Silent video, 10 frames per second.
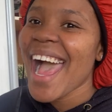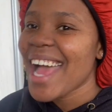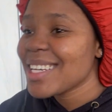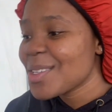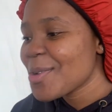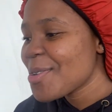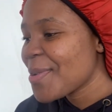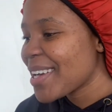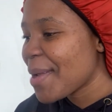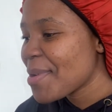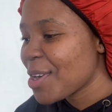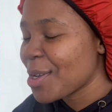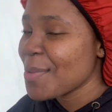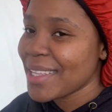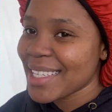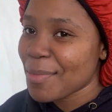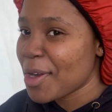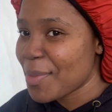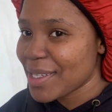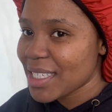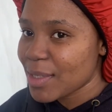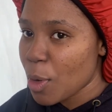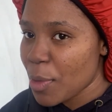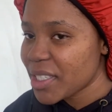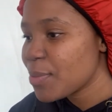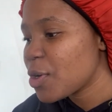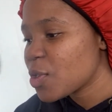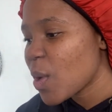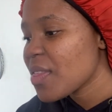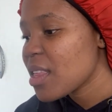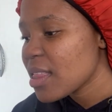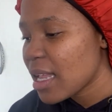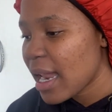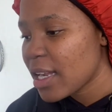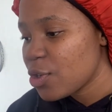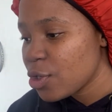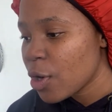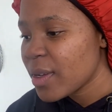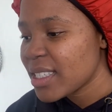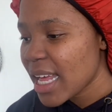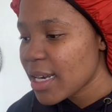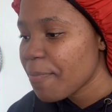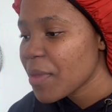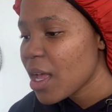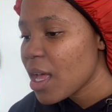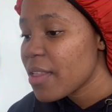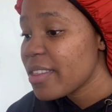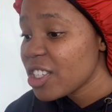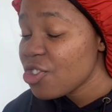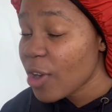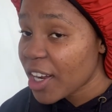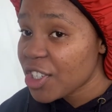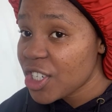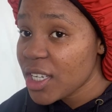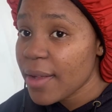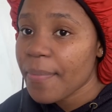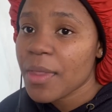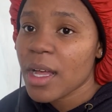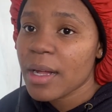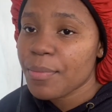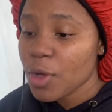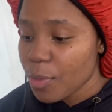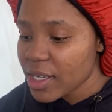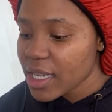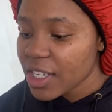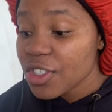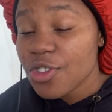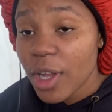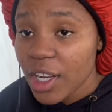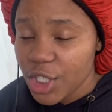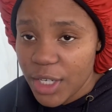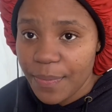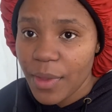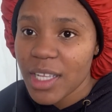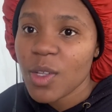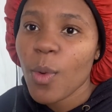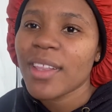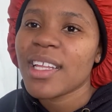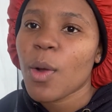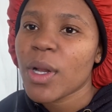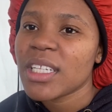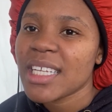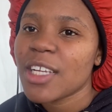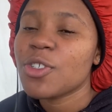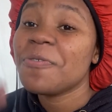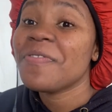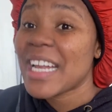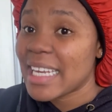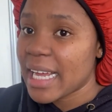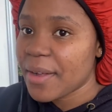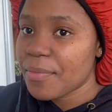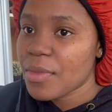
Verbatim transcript: I just thought, you know, let me document this monumentous moment, because one thing that I do know is that this strategy, the Pure Price Action Strategy, is the one that I want to take to funding.